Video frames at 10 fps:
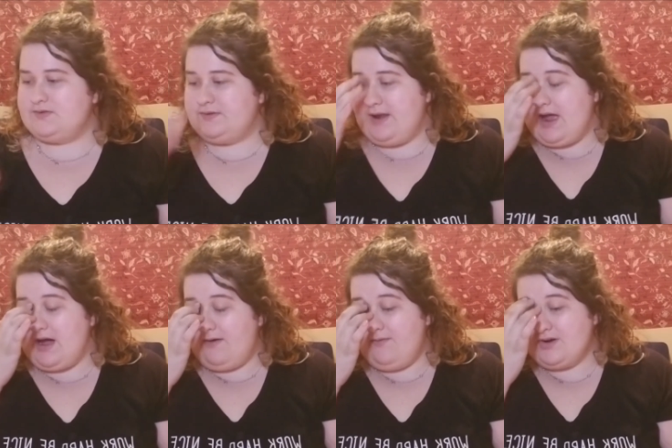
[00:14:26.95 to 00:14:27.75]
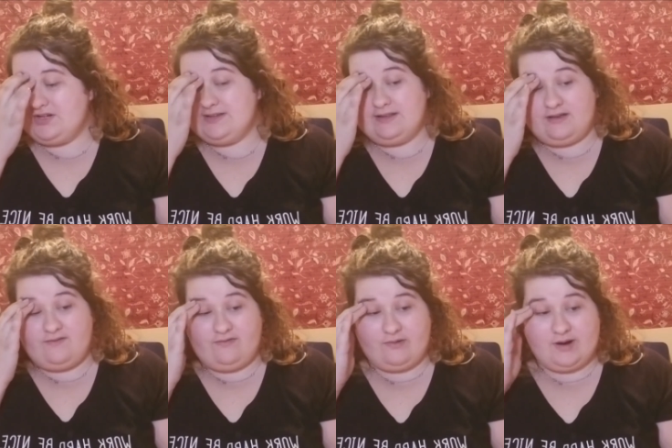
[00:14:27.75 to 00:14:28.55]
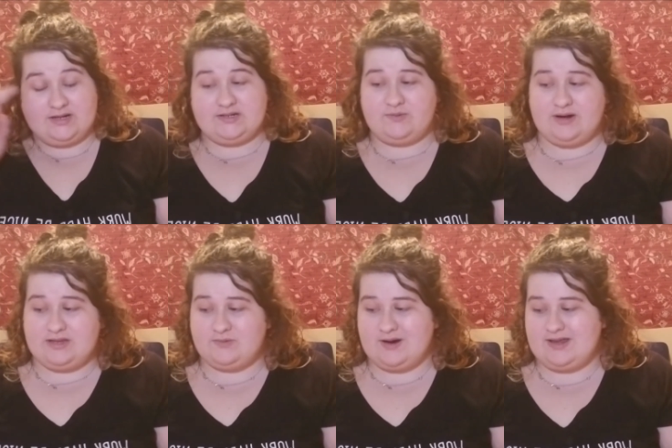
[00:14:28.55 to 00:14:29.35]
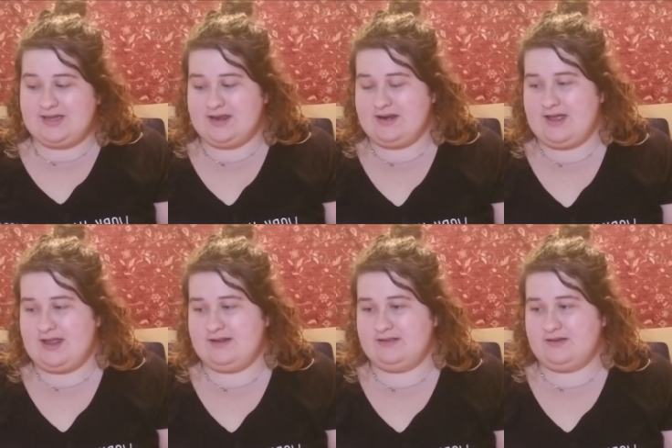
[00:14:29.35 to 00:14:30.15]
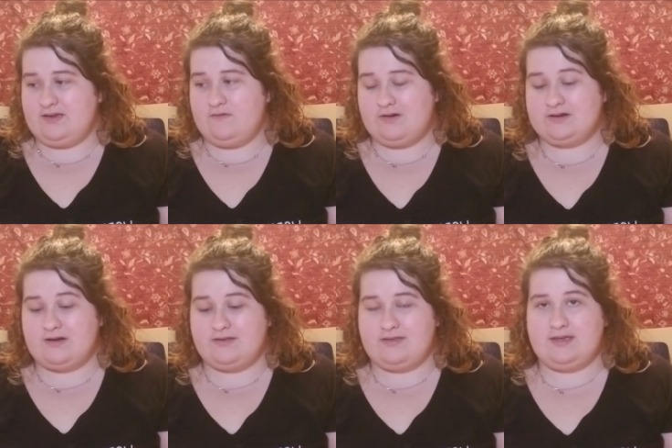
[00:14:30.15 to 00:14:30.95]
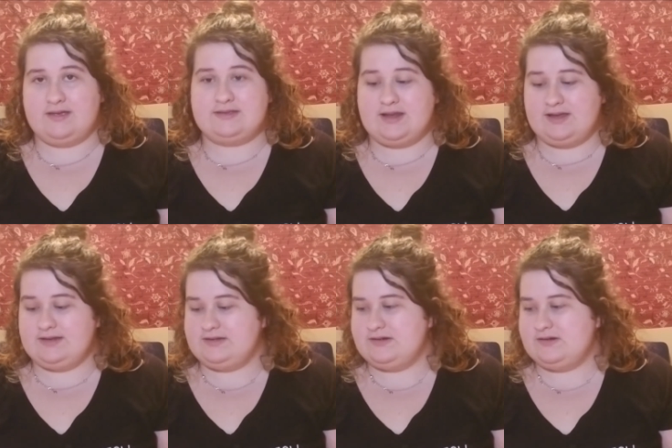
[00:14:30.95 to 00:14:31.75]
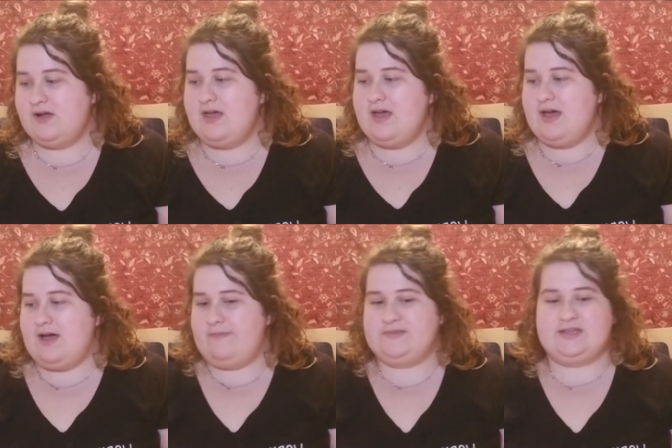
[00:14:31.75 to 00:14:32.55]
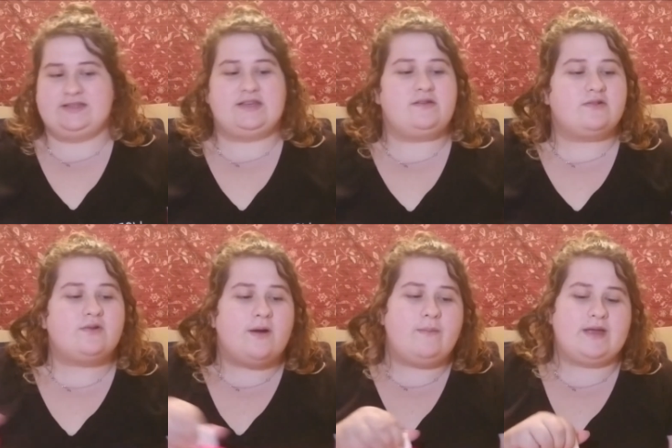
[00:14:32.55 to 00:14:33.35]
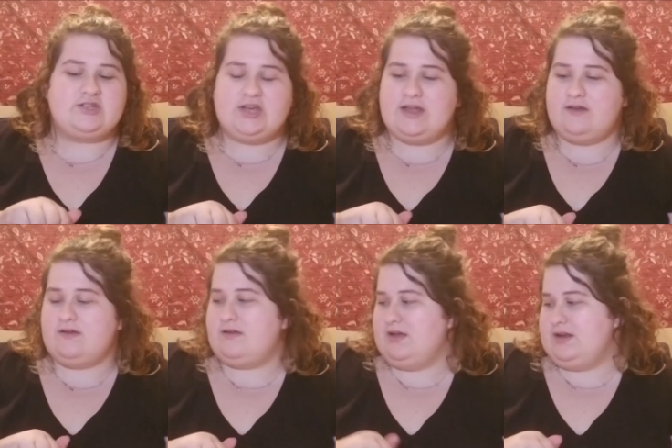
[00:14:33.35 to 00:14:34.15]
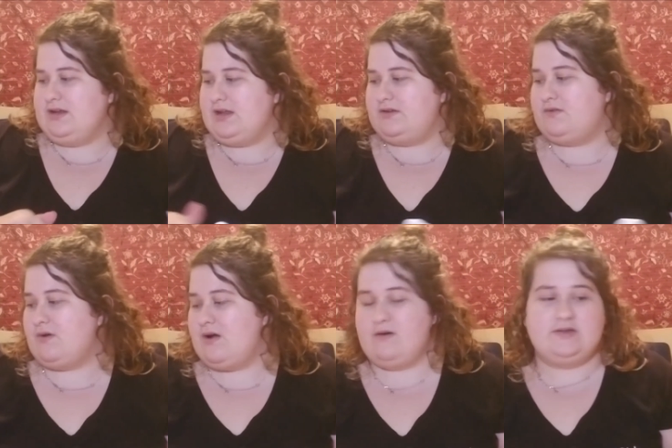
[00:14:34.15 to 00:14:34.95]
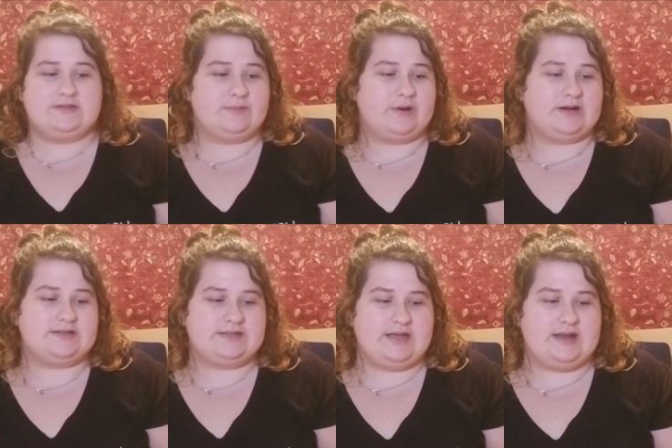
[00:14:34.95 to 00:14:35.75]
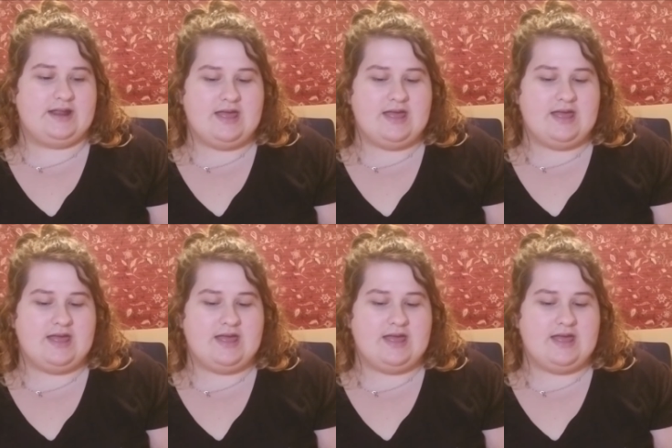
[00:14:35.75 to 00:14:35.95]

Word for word: So now we're just looking forward to 2020 and, and looking forward to all the things that I can do um, to continue to grow my channel and, and grow as a person.